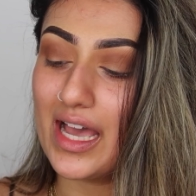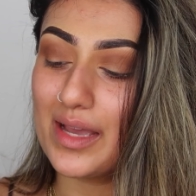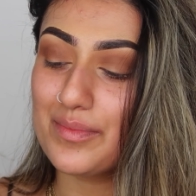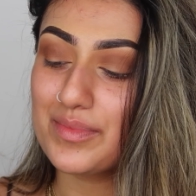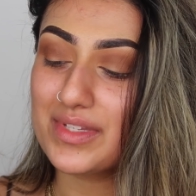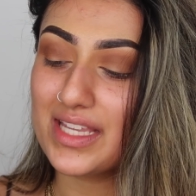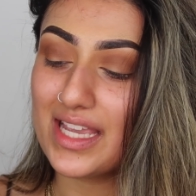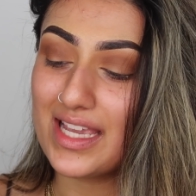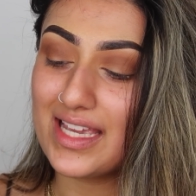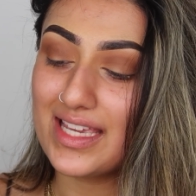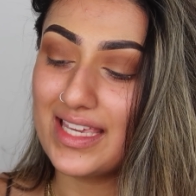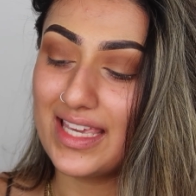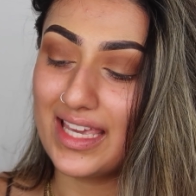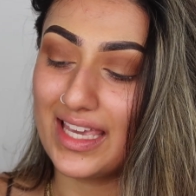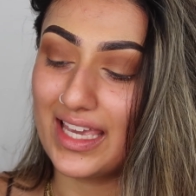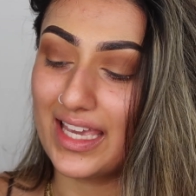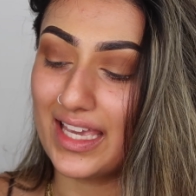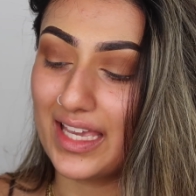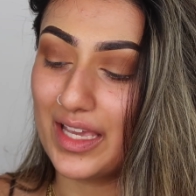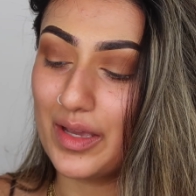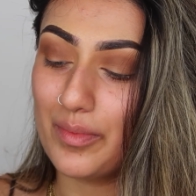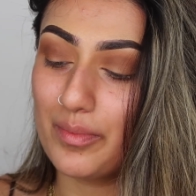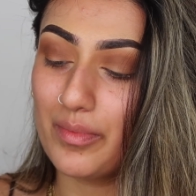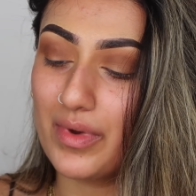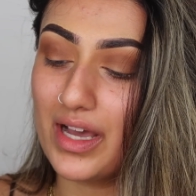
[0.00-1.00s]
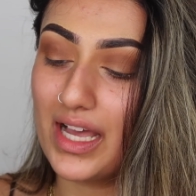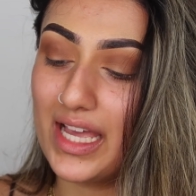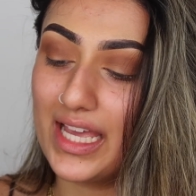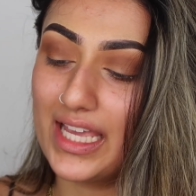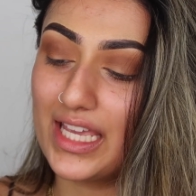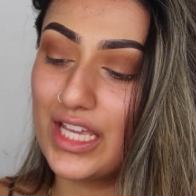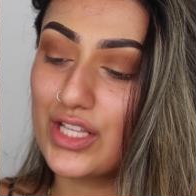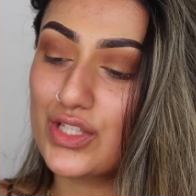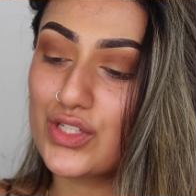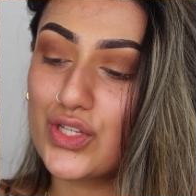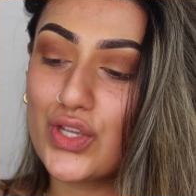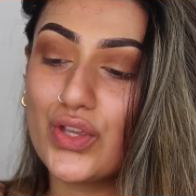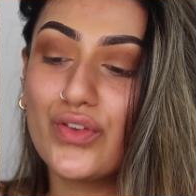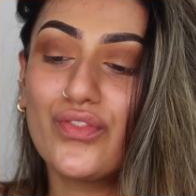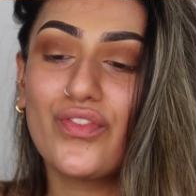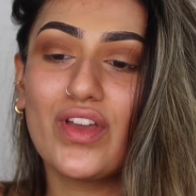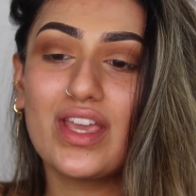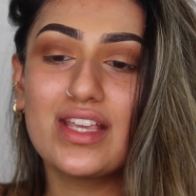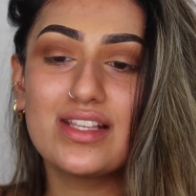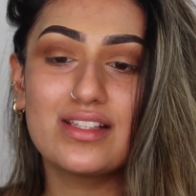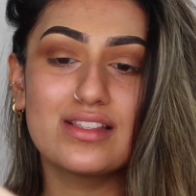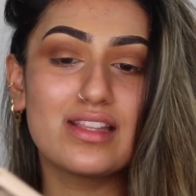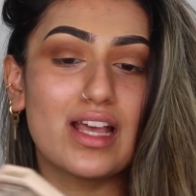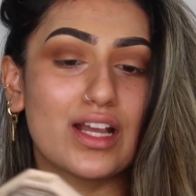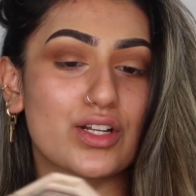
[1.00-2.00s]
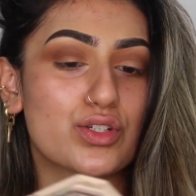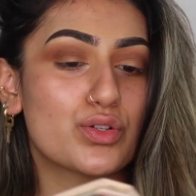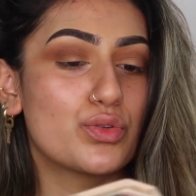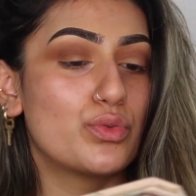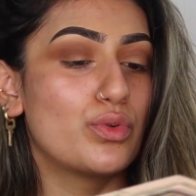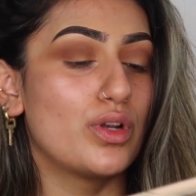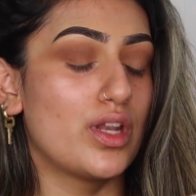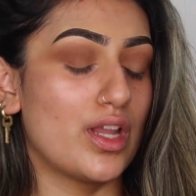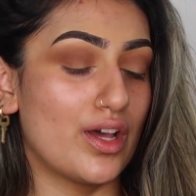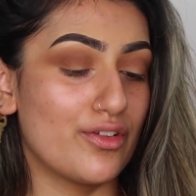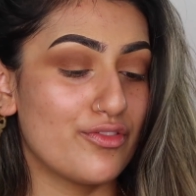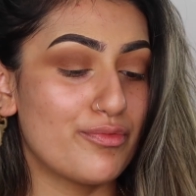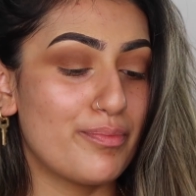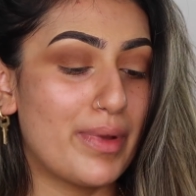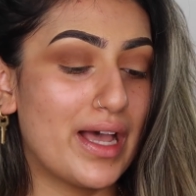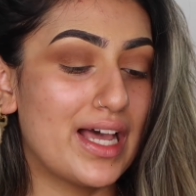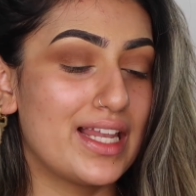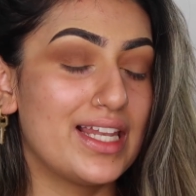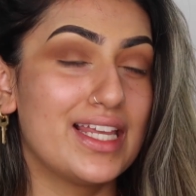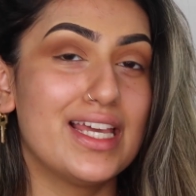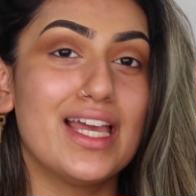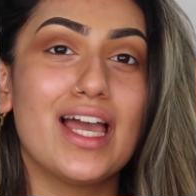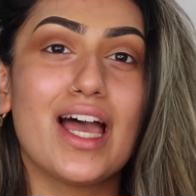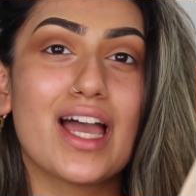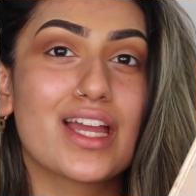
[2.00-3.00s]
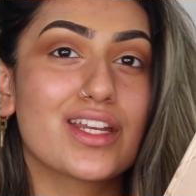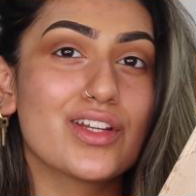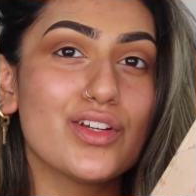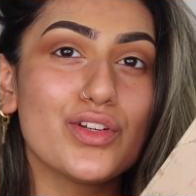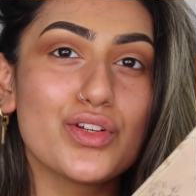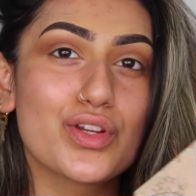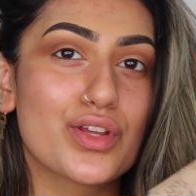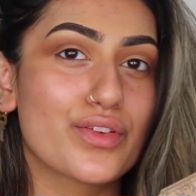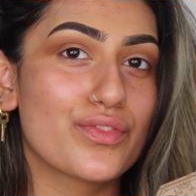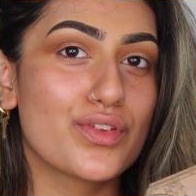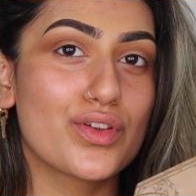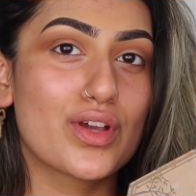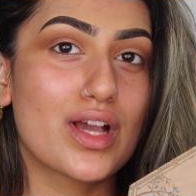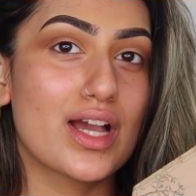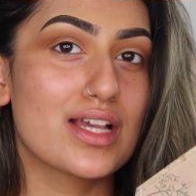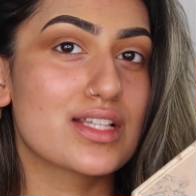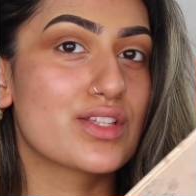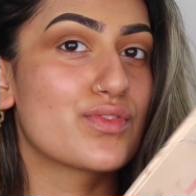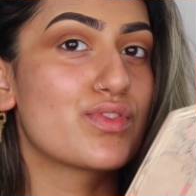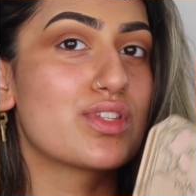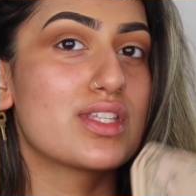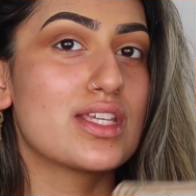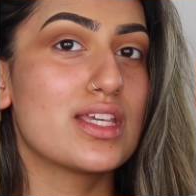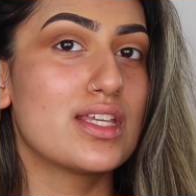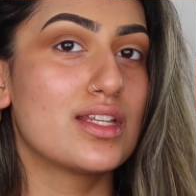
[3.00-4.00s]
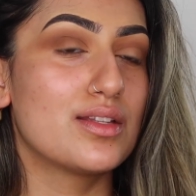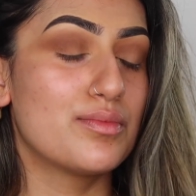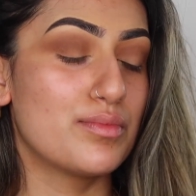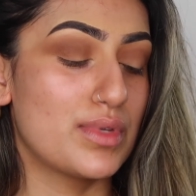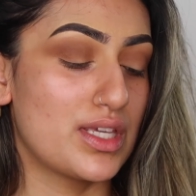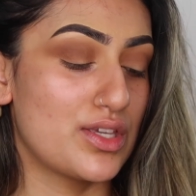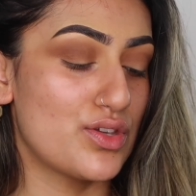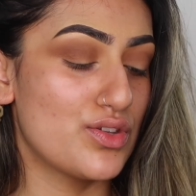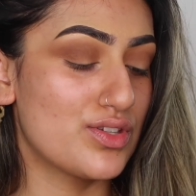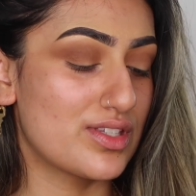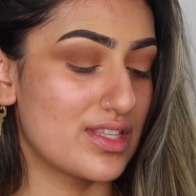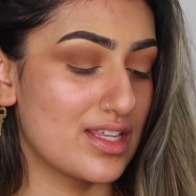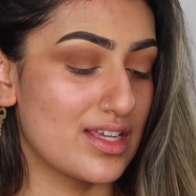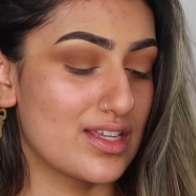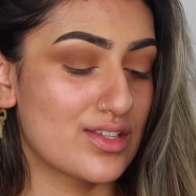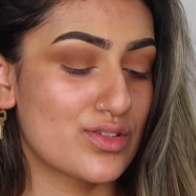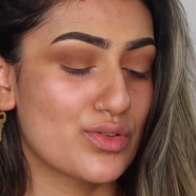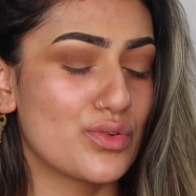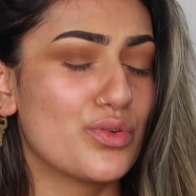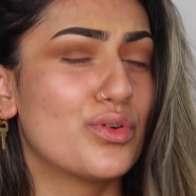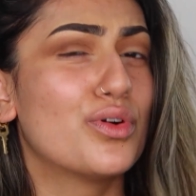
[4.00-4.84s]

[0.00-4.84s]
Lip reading: I'm taking my Too Faced Natural Love palette. I don't know if you guys have seen me use this,